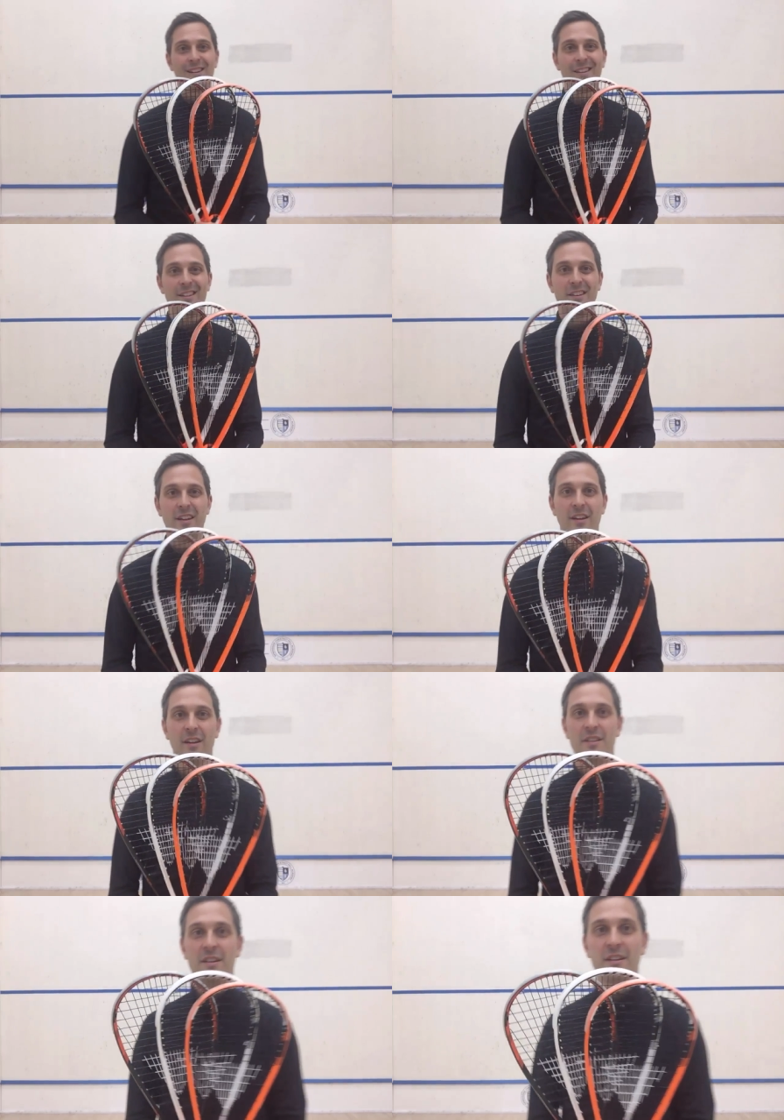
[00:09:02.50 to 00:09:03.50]
in
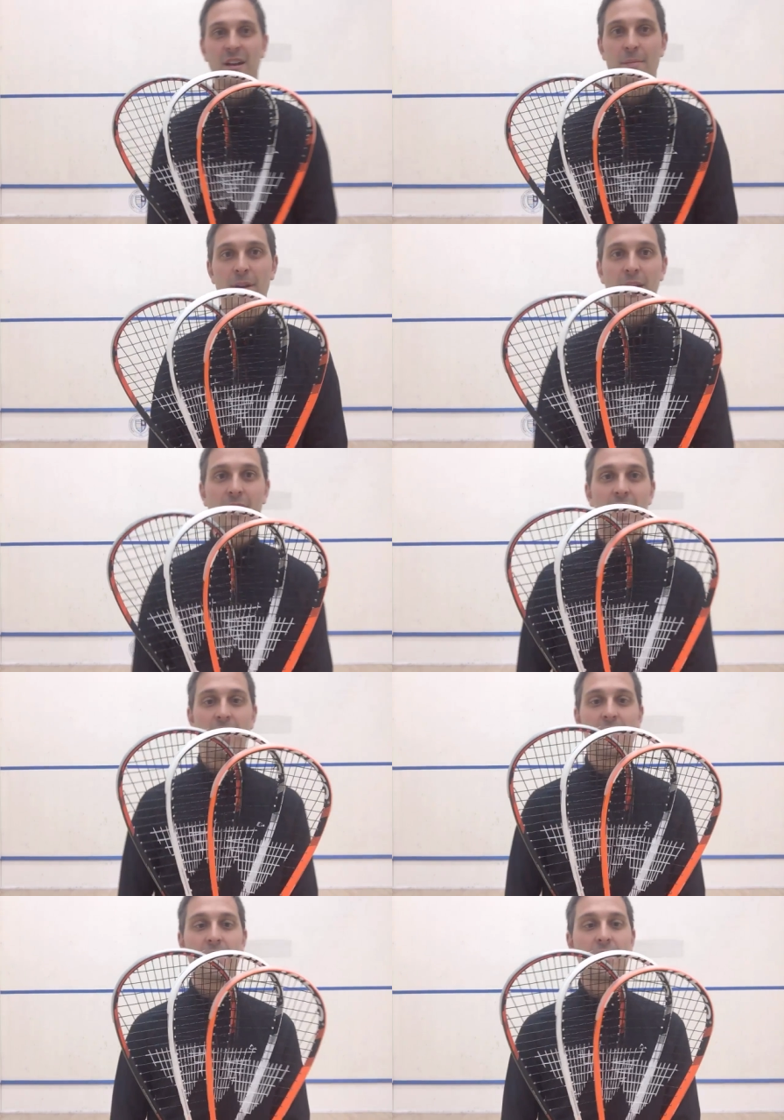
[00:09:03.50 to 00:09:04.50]
the
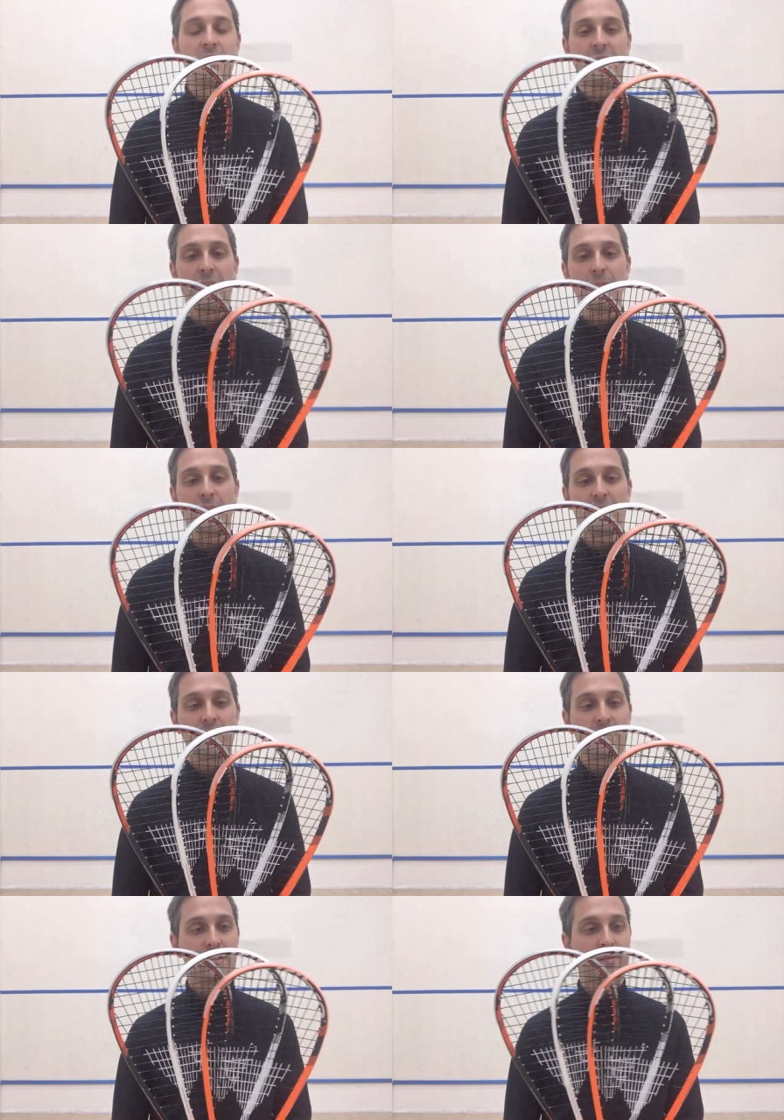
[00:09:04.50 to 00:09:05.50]
coming
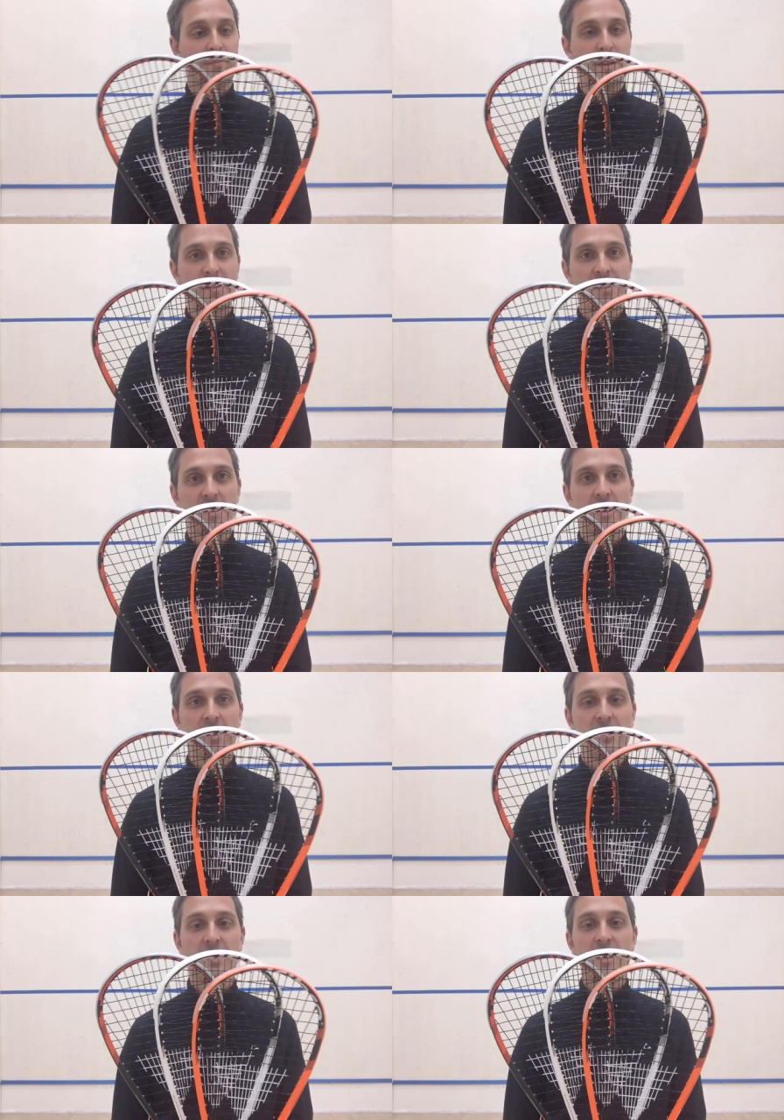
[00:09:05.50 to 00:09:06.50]
months and
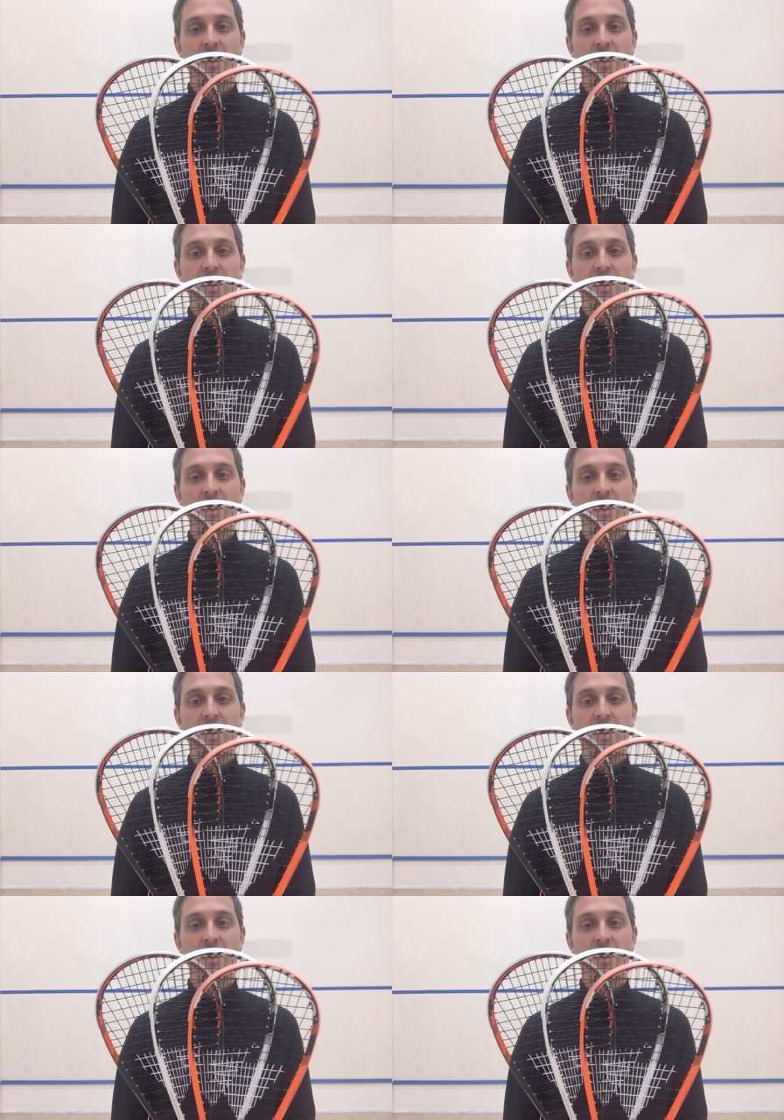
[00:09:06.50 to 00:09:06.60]
years.